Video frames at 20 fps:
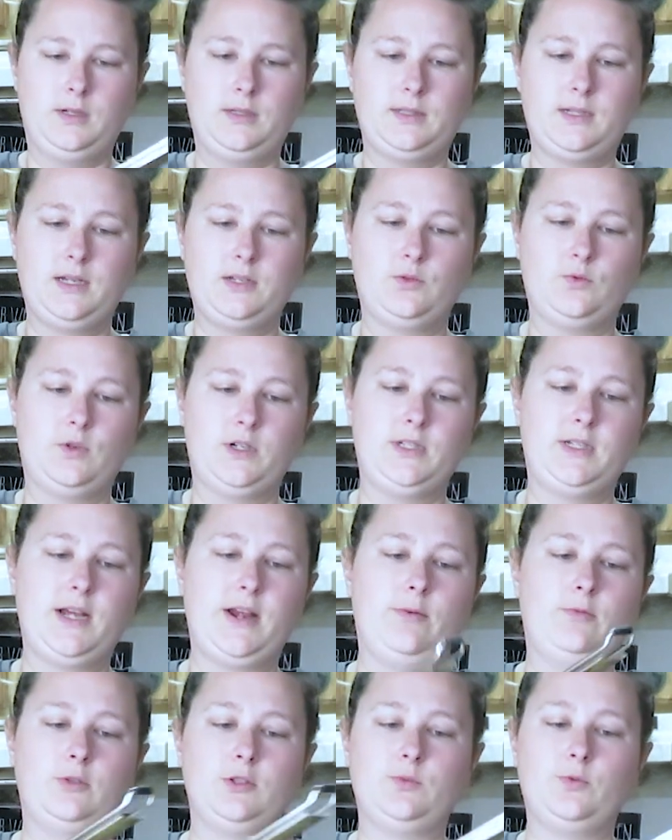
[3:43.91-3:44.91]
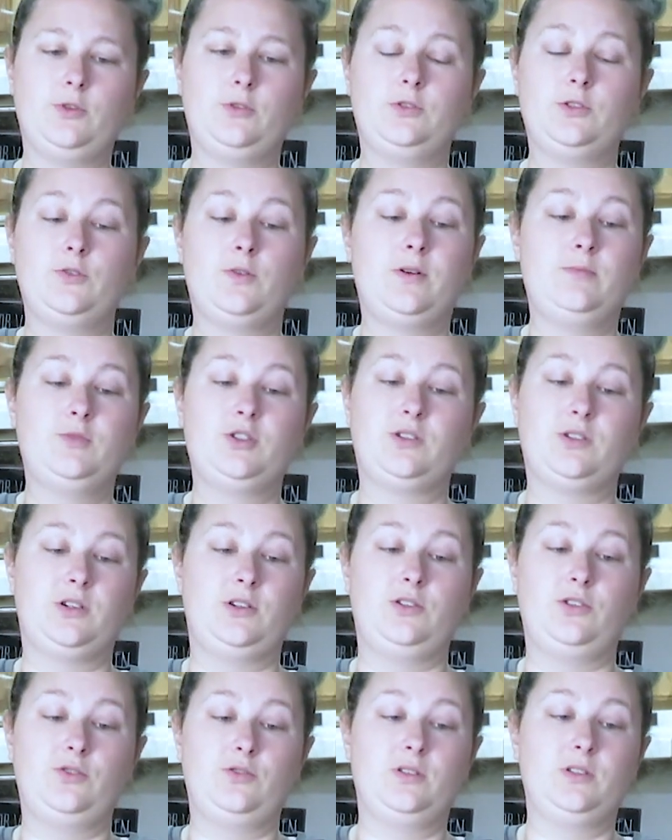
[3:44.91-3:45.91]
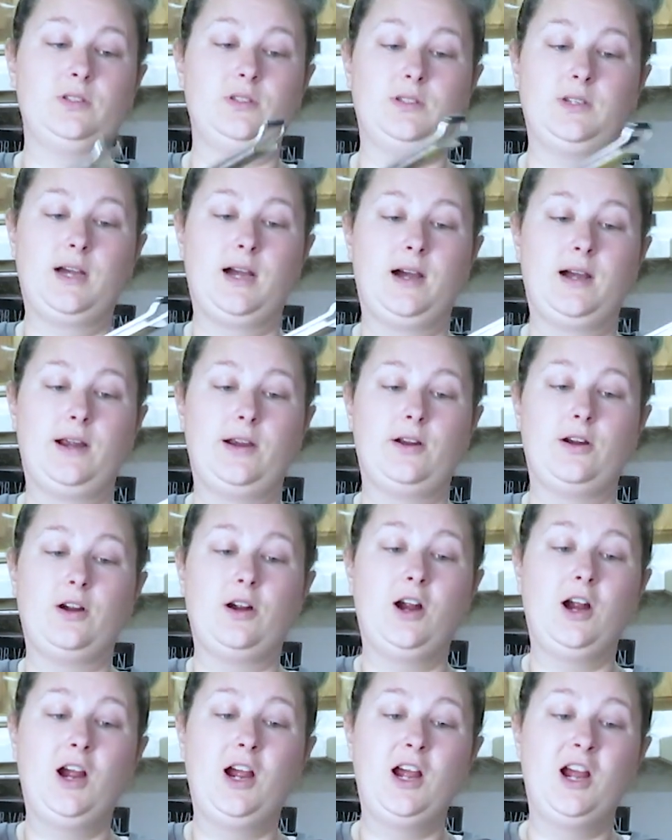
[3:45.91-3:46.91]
says 1 tablespoon, so I'm just going to do this entire